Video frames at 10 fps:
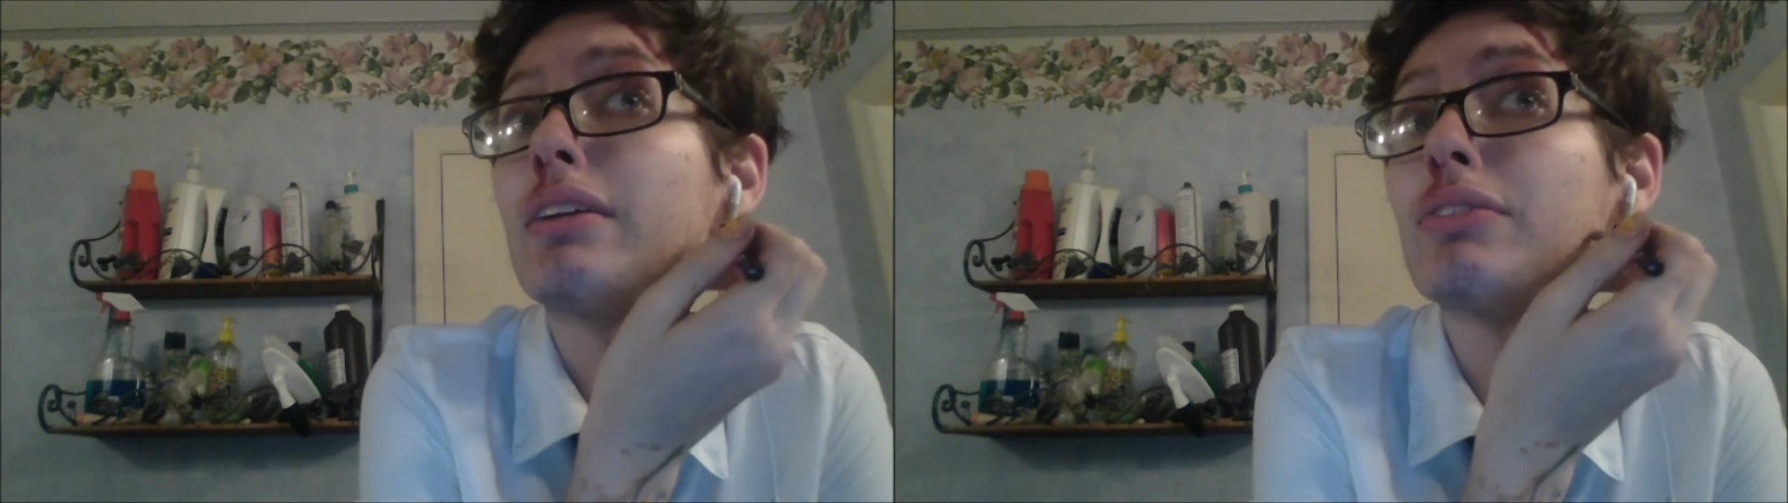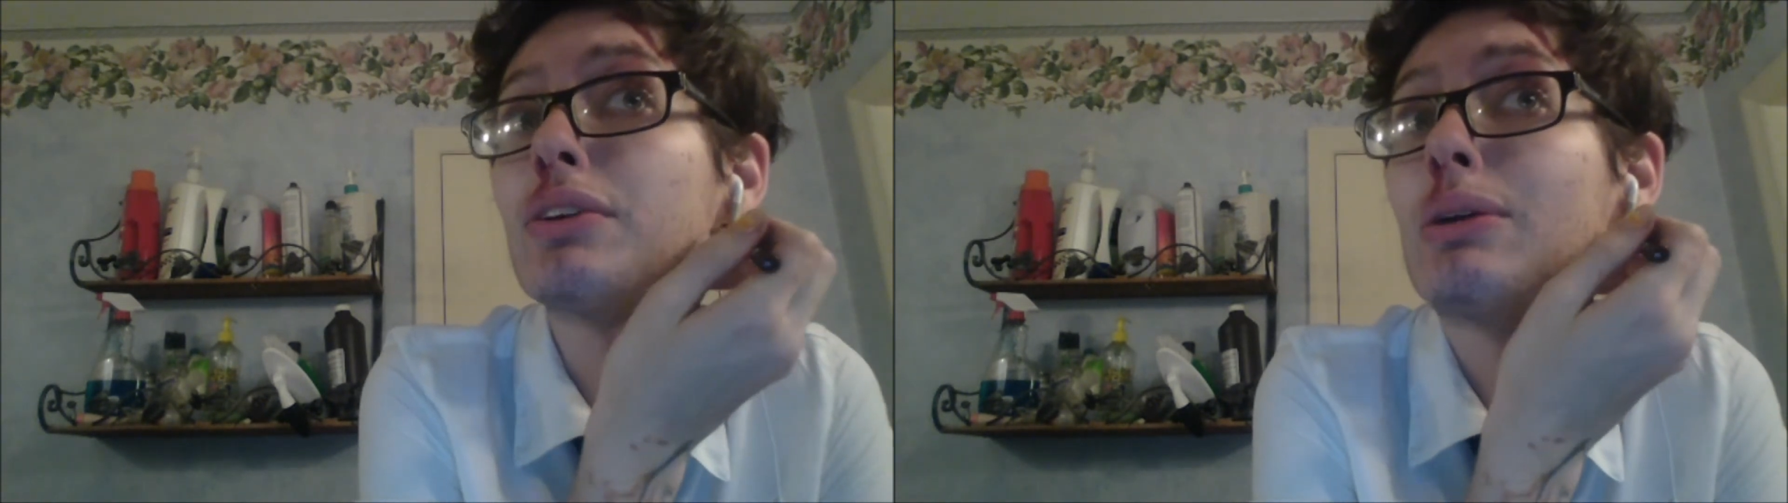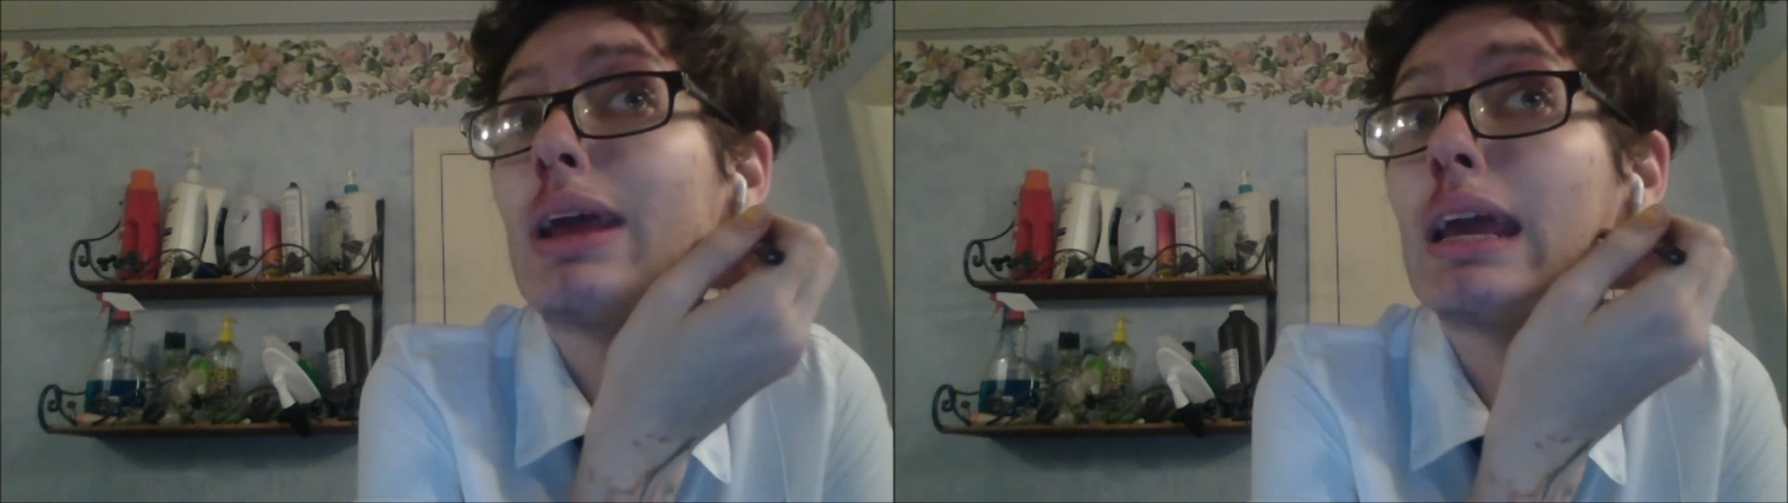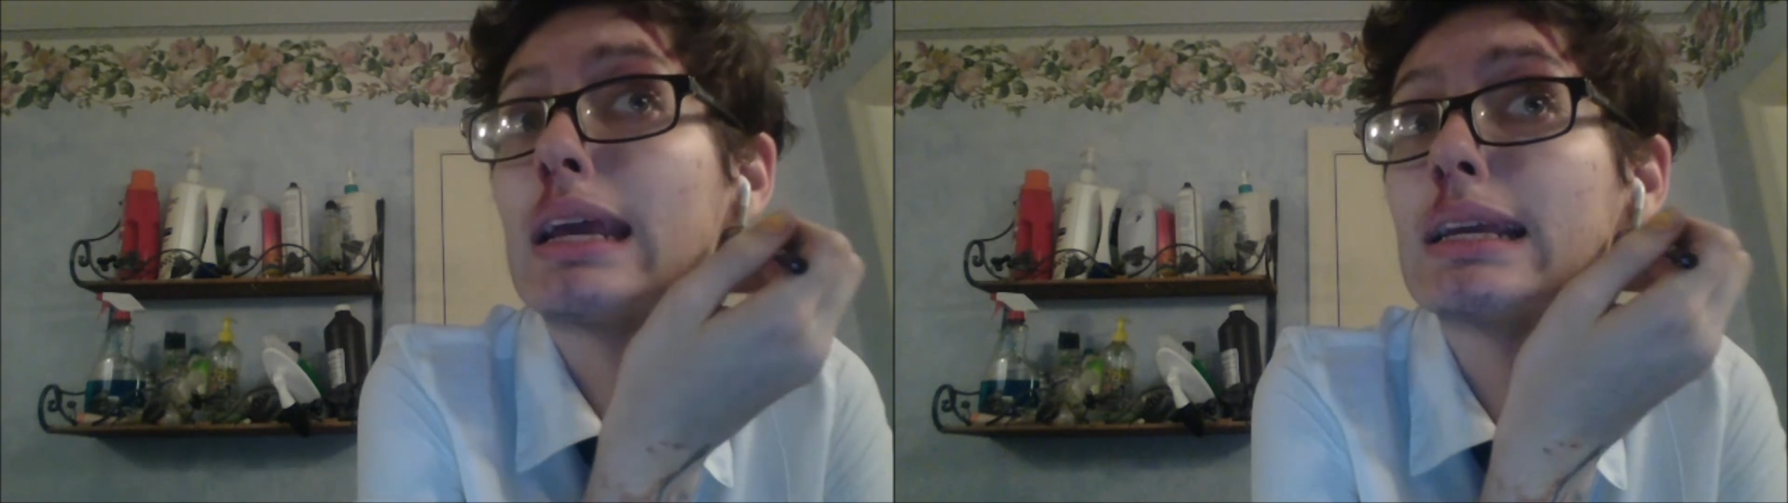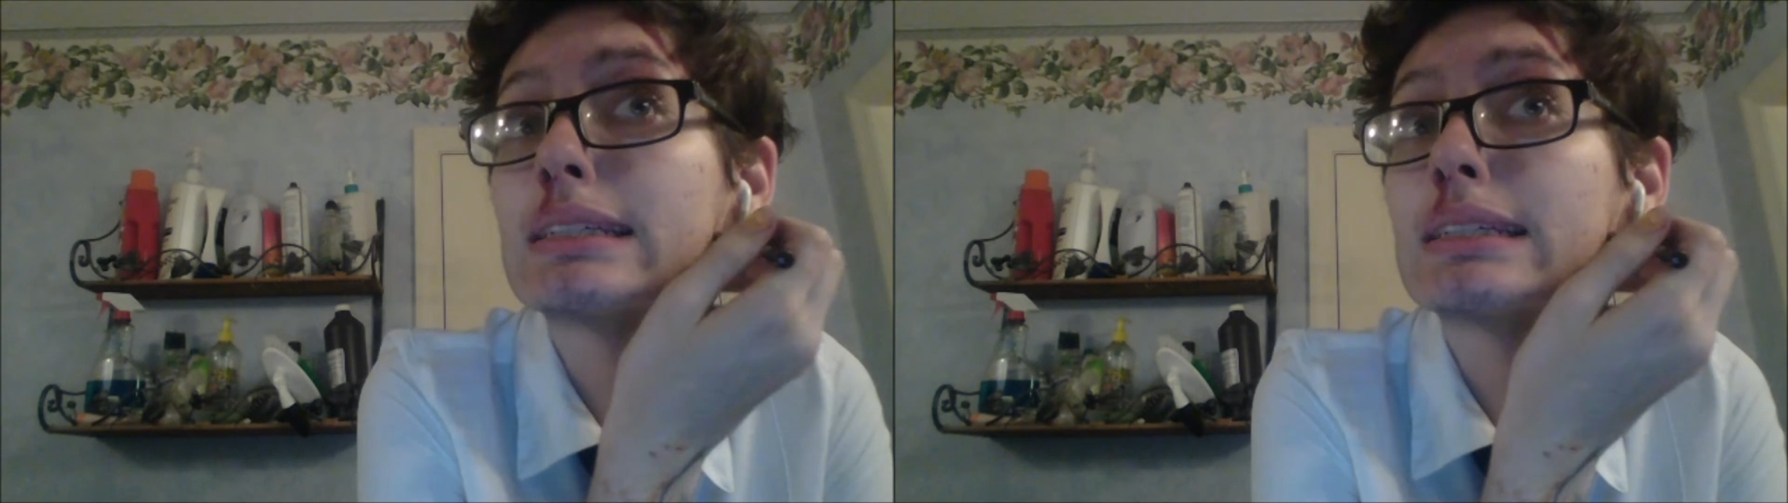few days.